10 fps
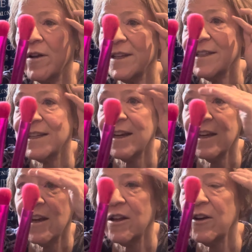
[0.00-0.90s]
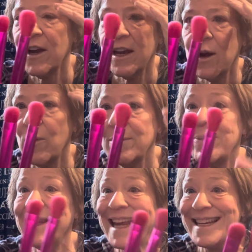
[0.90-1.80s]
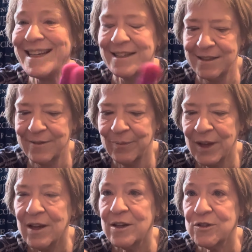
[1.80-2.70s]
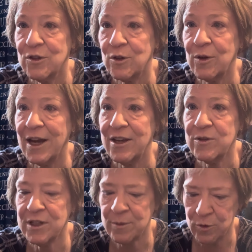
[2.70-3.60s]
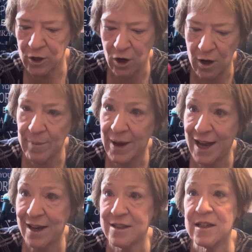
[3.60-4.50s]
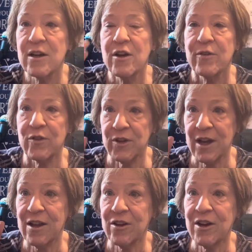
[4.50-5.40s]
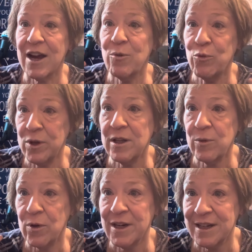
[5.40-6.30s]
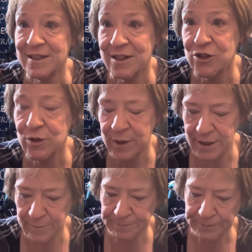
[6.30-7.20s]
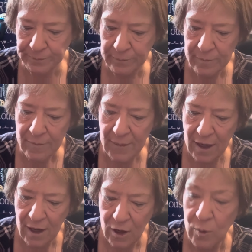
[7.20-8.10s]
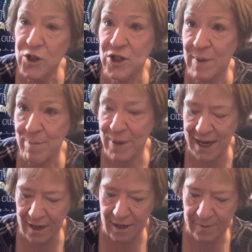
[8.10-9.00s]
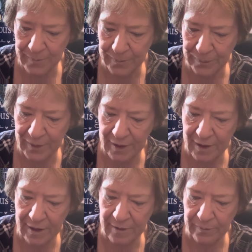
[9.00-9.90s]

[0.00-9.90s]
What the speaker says: on the second color and I want to blend it. So I use the more compact for the color I really want accentuated, which is my pink. Okay.